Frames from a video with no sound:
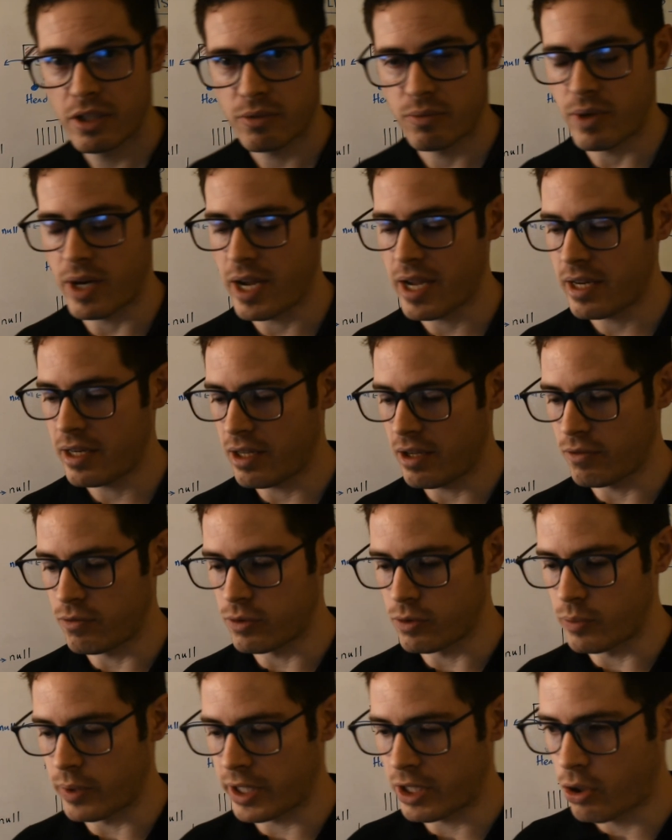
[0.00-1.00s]
right, if
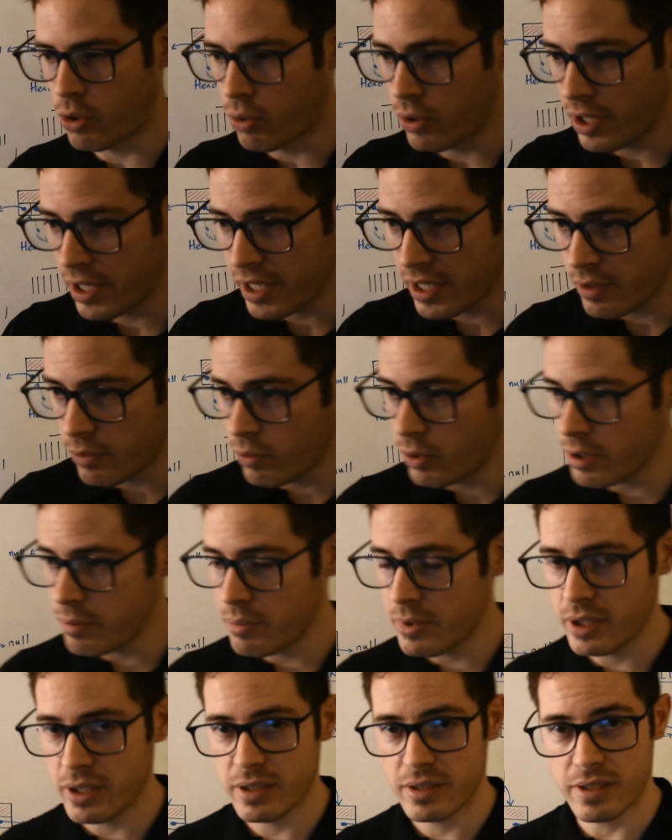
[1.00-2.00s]
we're recording at 1
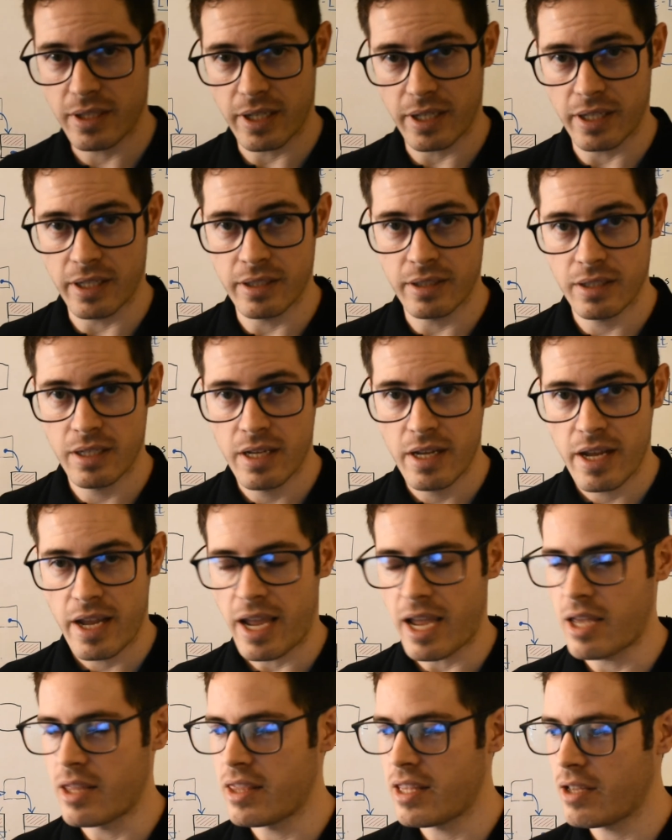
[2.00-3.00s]
millisecond
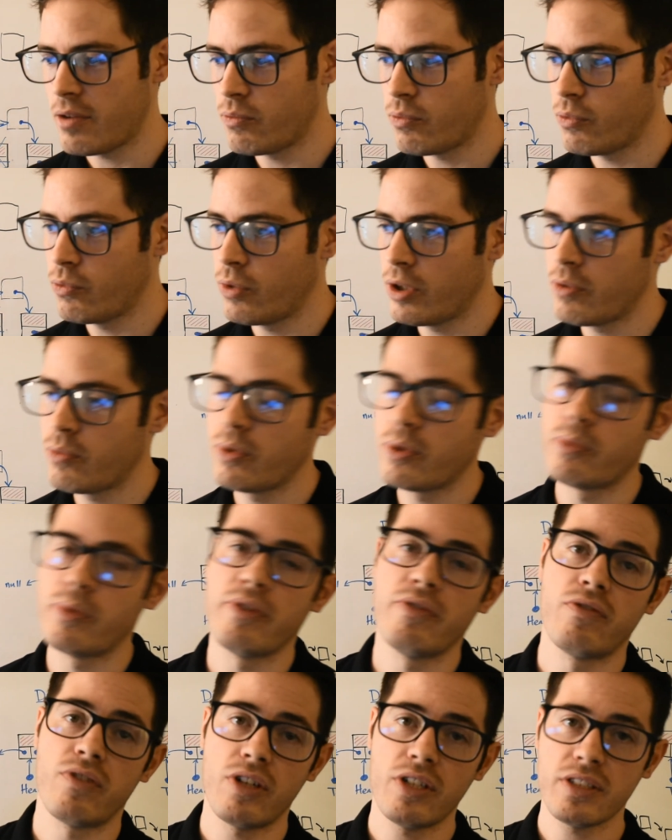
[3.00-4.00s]
and then when we're
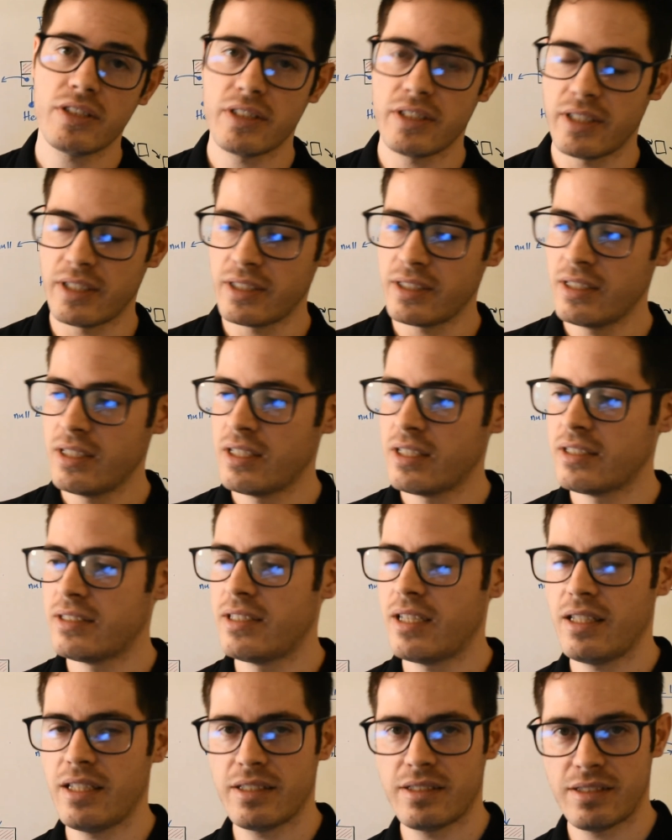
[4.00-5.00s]
reversing,
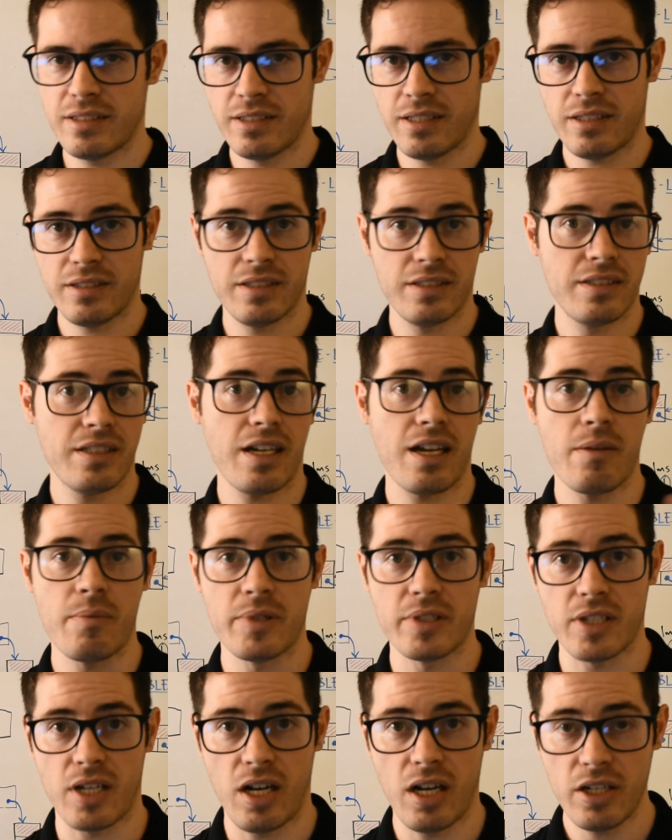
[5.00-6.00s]
delta time
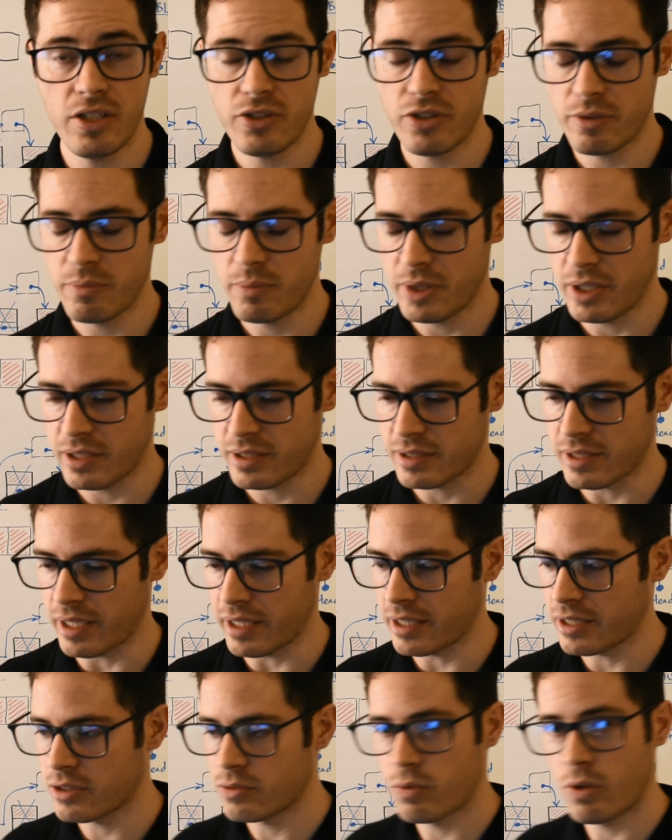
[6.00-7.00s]
is 100
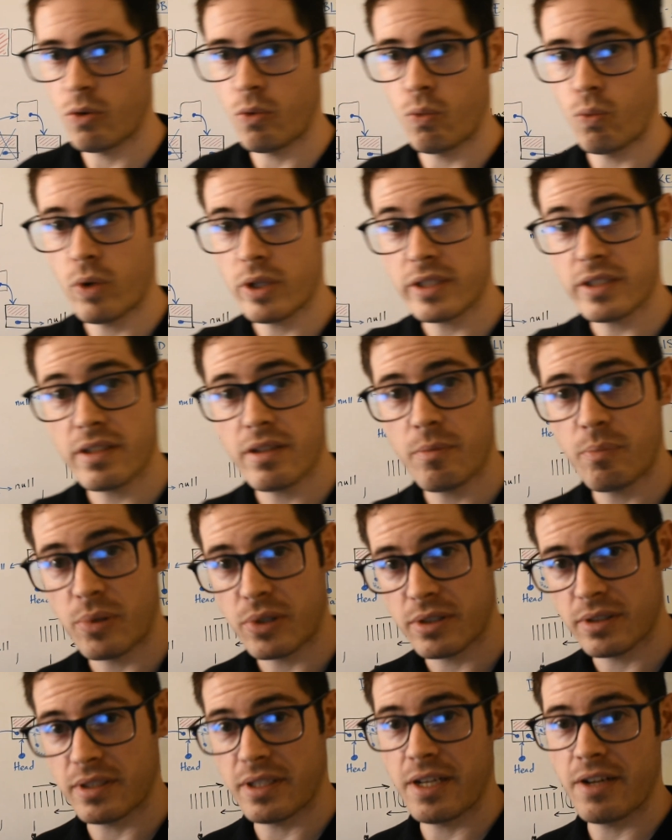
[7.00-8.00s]
milliseconds, well, what's the
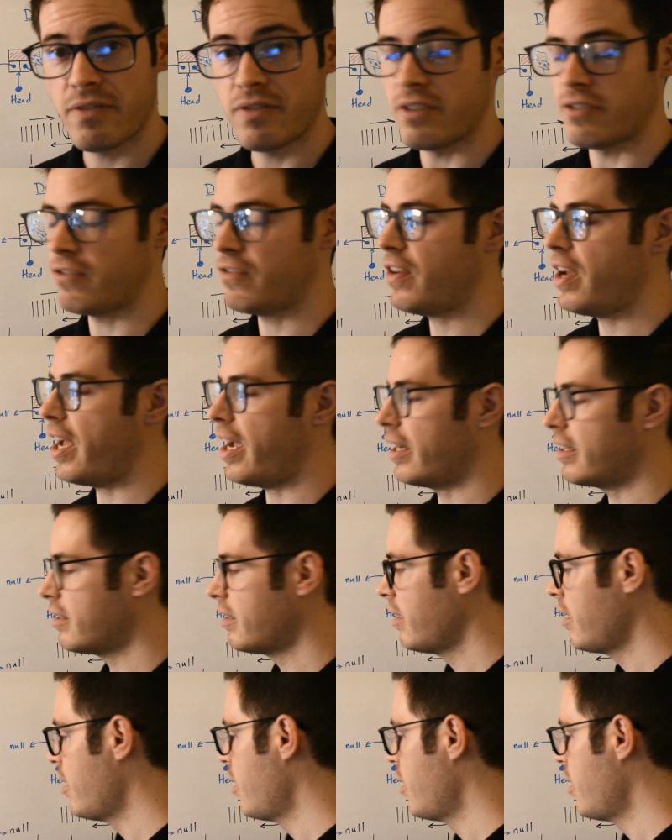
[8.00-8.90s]
perceived effect?